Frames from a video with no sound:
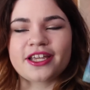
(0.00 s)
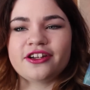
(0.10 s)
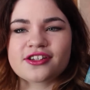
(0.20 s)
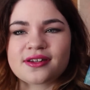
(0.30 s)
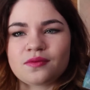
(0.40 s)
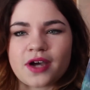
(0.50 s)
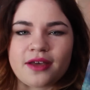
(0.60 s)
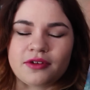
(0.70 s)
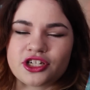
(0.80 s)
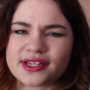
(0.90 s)
by Kiersten
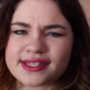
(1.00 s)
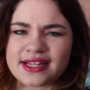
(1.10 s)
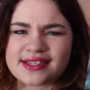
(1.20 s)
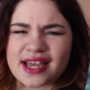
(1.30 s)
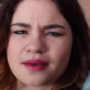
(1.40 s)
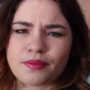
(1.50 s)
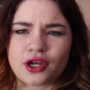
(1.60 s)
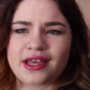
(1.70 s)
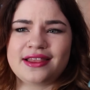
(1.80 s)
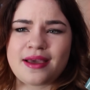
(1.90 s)
White which is the second
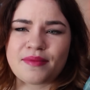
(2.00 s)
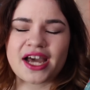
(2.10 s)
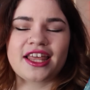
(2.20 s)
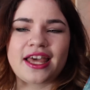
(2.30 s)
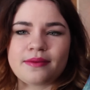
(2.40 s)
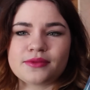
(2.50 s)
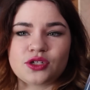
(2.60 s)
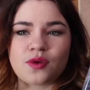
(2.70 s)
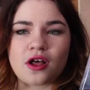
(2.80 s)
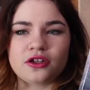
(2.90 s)
book in the Mind Games
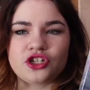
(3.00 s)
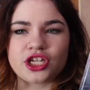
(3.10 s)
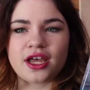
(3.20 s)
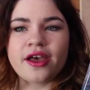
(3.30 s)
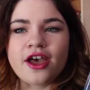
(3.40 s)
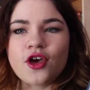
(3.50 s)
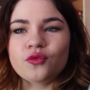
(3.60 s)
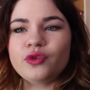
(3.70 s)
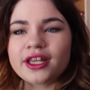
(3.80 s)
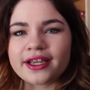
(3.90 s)
duology.
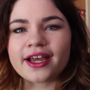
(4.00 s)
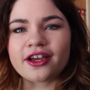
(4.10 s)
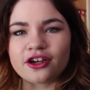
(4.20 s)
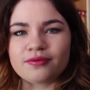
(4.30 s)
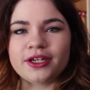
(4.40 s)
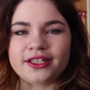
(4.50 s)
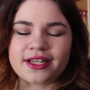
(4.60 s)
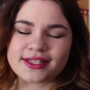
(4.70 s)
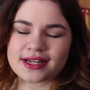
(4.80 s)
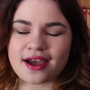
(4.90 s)
Really I could read
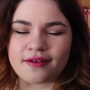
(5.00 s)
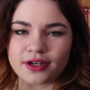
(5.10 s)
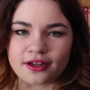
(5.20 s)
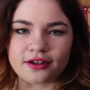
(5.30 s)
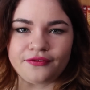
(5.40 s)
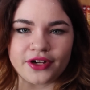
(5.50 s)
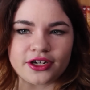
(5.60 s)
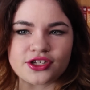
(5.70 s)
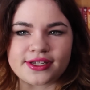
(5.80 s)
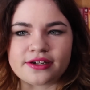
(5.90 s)
this and have another
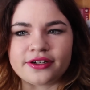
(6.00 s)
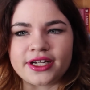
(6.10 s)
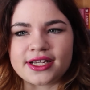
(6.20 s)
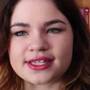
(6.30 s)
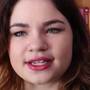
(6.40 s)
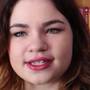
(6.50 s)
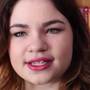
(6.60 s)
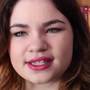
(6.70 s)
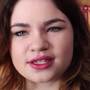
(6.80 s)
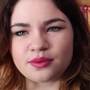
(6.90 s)
finished series because
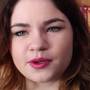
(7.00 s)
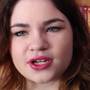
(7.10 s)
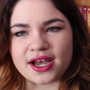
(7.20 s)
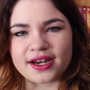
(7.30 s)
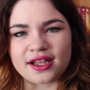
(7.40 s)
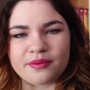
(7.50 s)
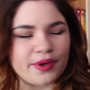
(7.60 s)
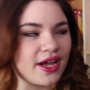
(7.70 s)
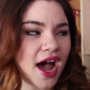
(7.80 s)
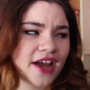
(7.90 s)
it's super tiny
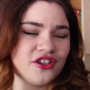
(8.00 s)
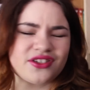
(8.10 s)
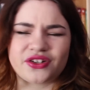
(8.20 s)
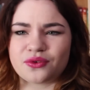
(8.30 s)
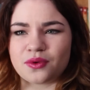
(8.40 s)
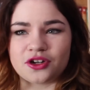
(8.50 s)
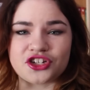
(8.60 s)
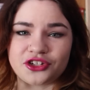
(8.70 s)
but I just don't want